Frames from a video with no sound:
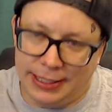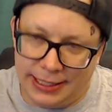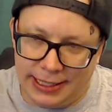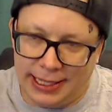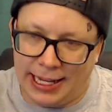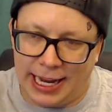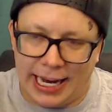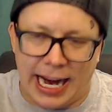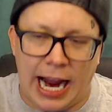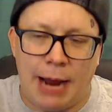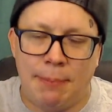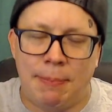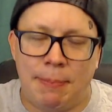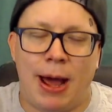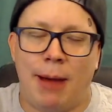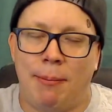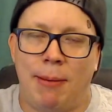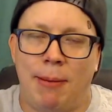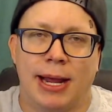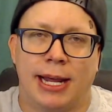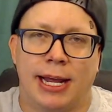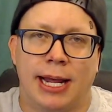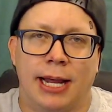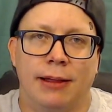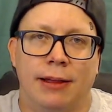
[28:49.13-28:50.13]
I'm not
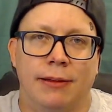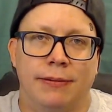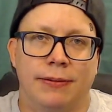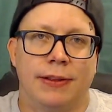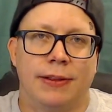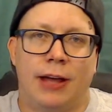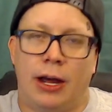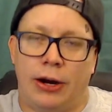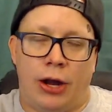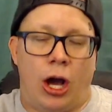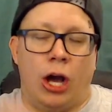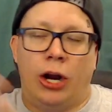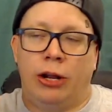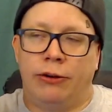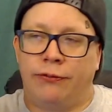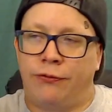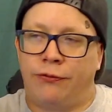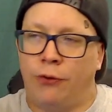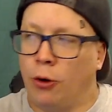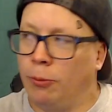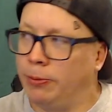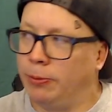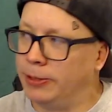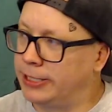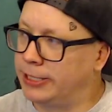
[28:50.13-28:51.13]
making an
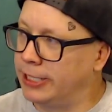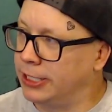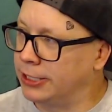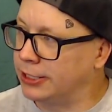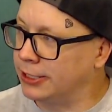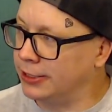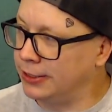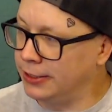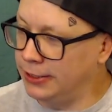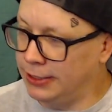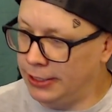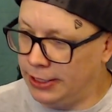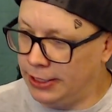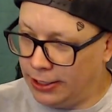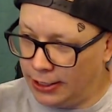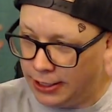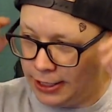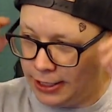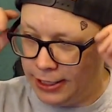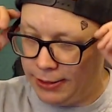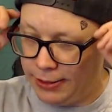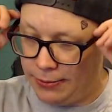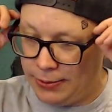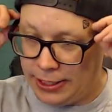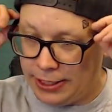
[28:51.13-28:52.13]
uninformed decision, you know,
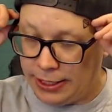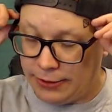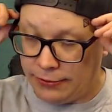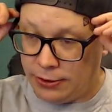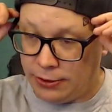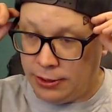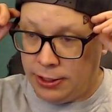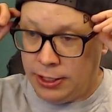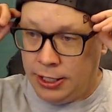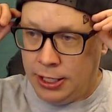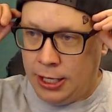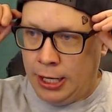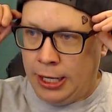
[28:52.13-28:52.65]
like whatever.